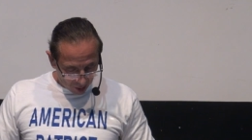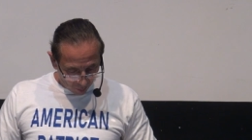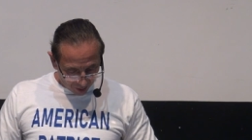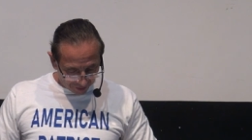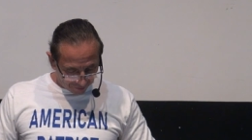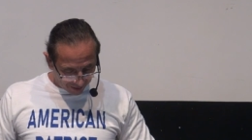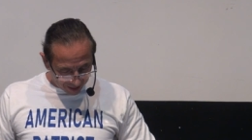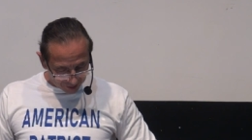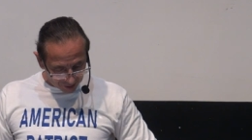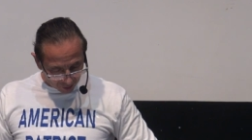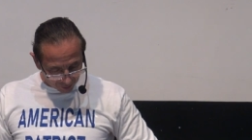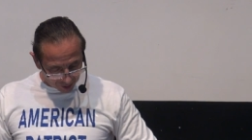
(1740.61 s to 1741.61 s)
when he
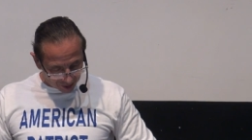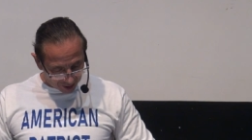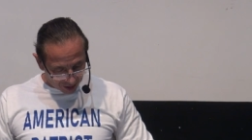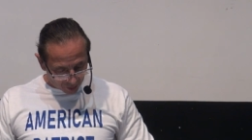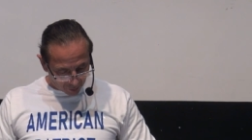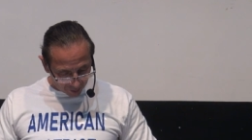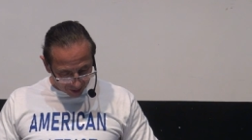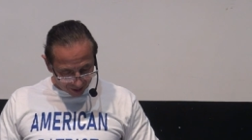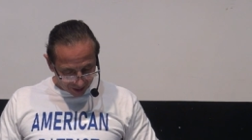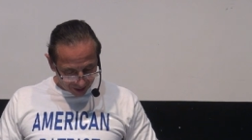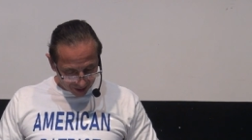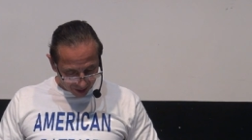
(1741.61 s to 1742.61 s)
finds out his
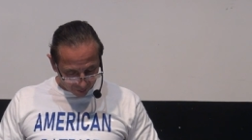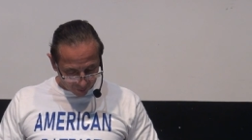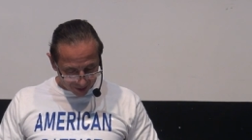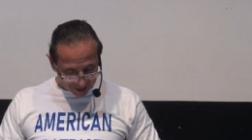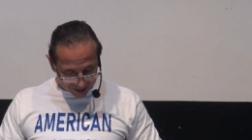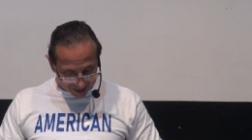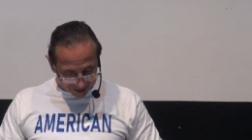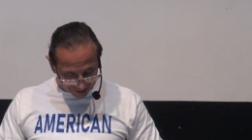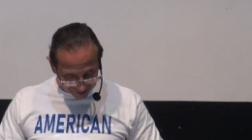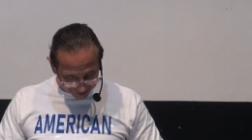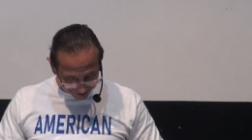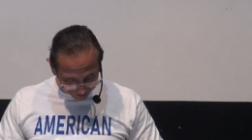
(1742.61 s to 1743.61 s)
iniquity and when he
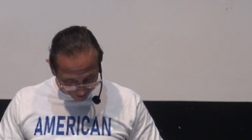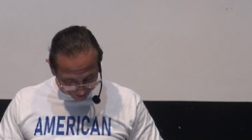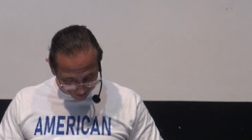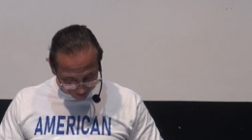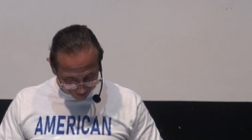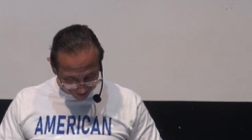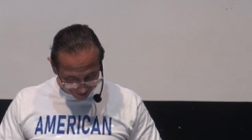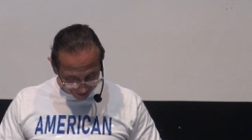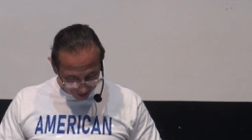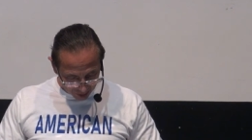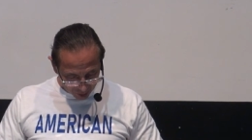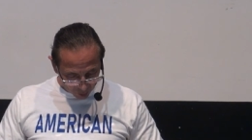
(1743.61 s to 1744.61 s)
hates.
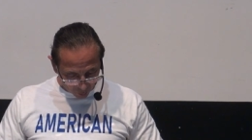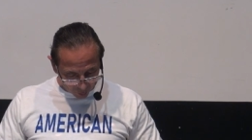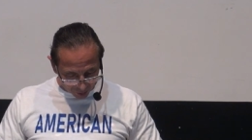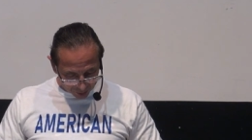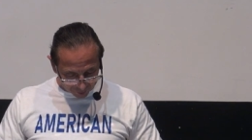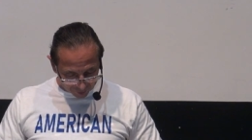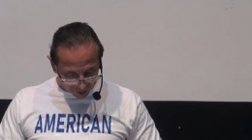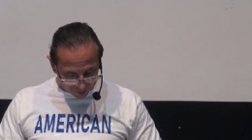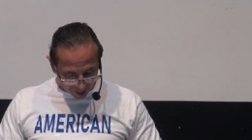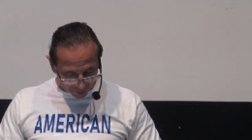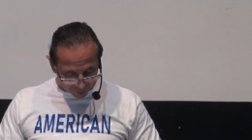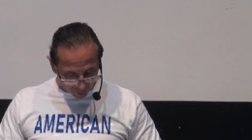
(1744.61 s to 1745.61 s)
The words of his
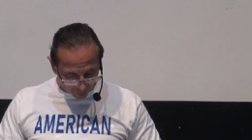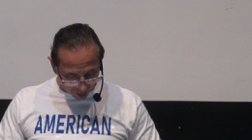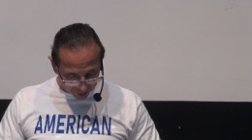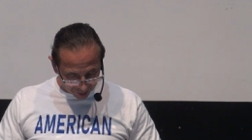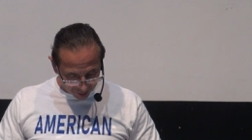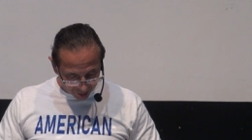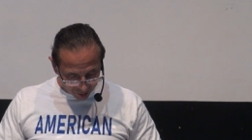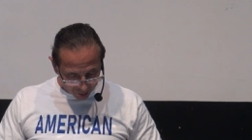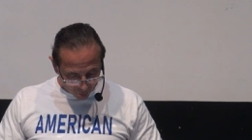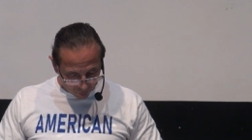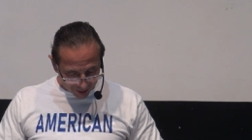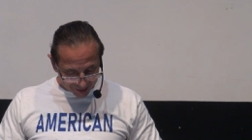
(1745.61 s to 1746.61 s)
mouth are what?
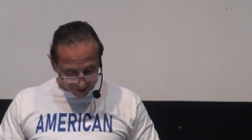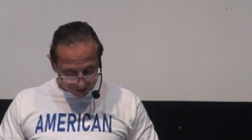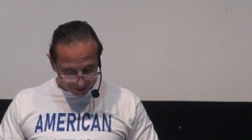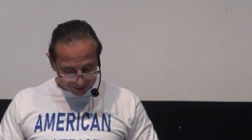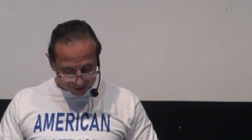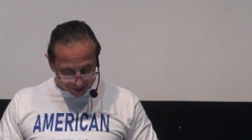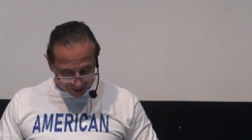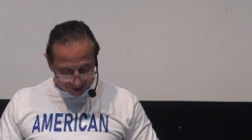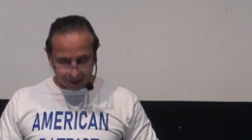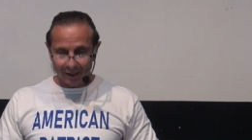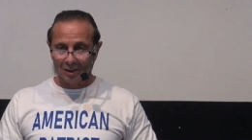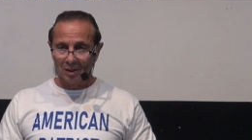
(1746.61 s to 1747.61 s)
Wicked and
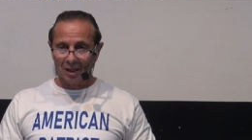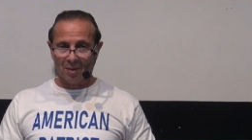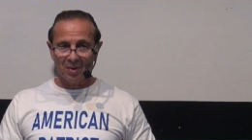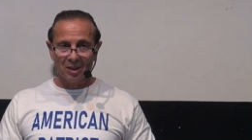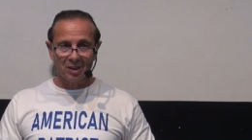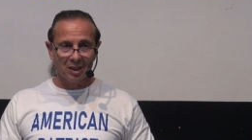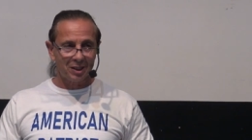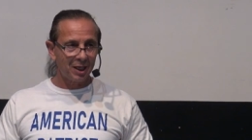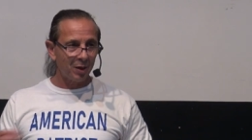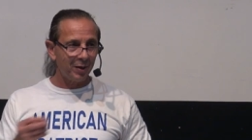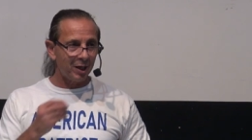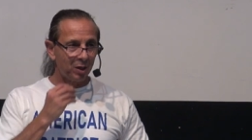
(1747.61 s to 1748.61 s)
deceit. That means he's
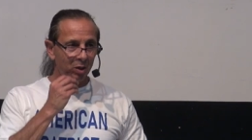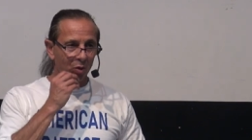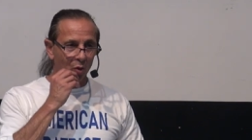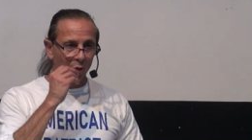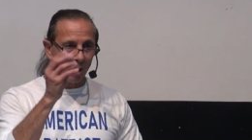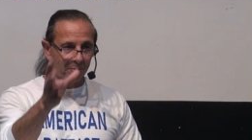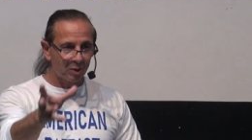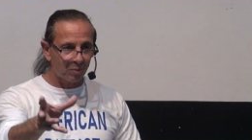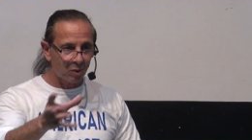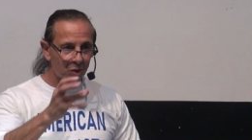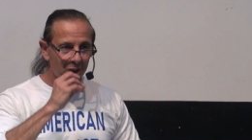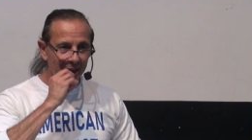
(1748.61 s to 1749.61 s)
carrying
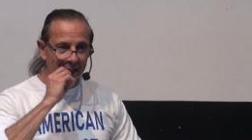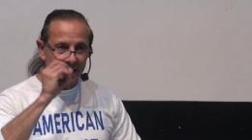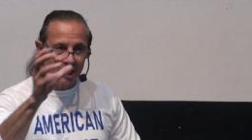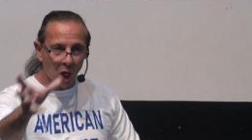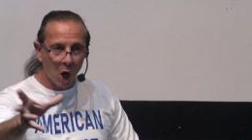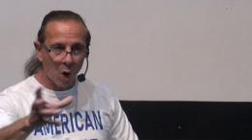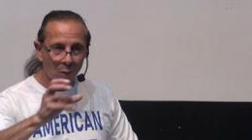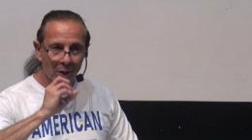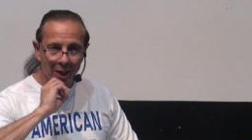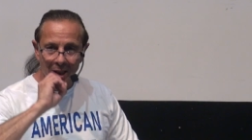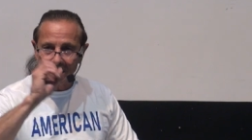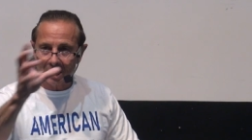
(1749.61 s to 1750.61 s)
corruptible seeds
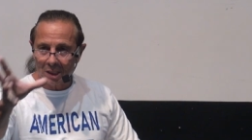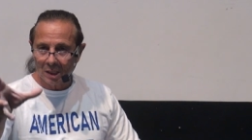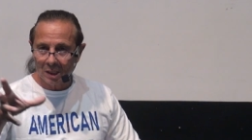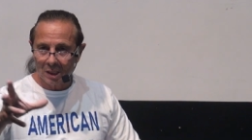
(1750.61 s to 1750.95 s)
always.